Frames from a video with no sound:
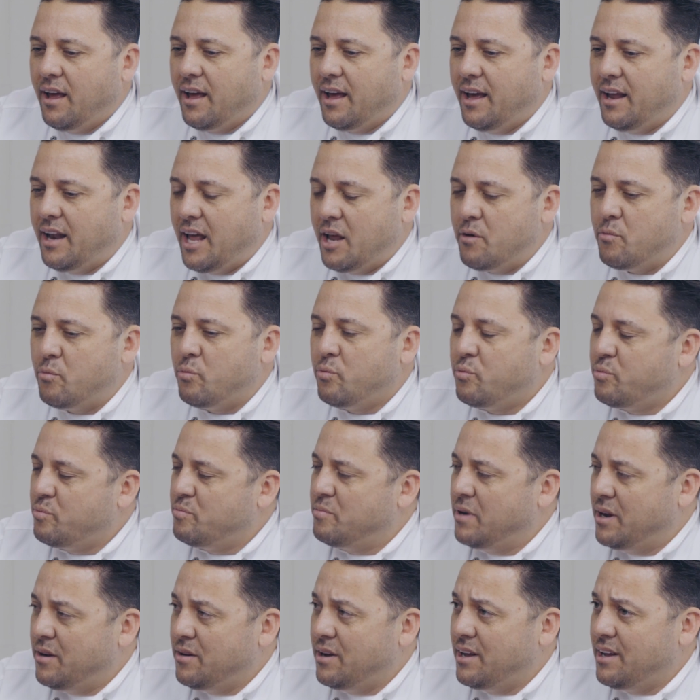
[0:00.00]
And
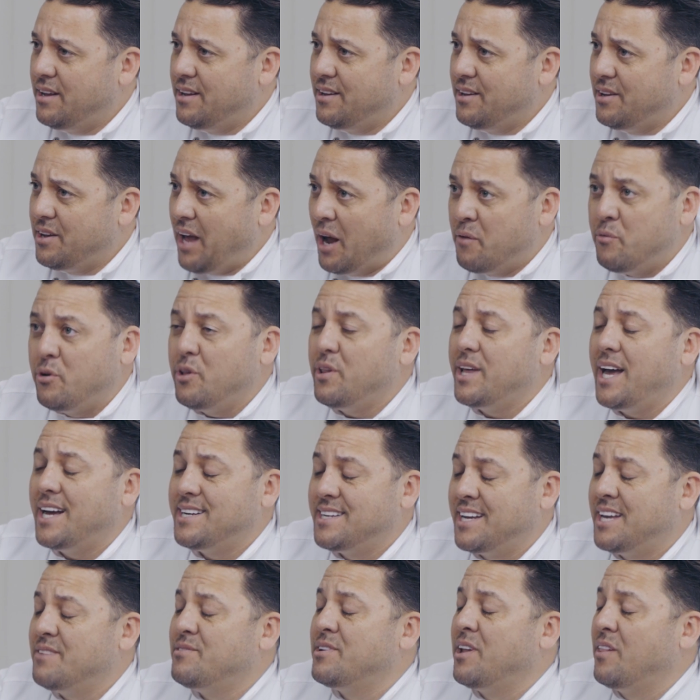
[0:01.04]
I really had
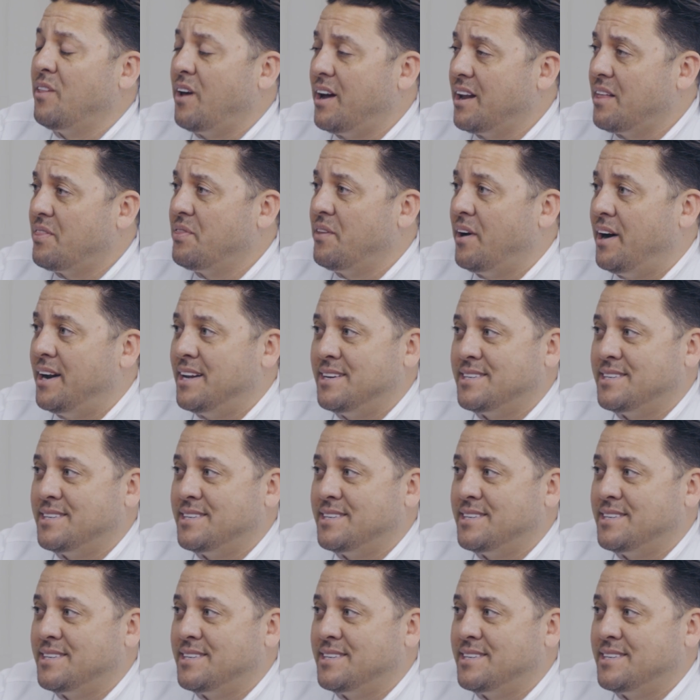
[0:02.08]
to give it a lot of thought.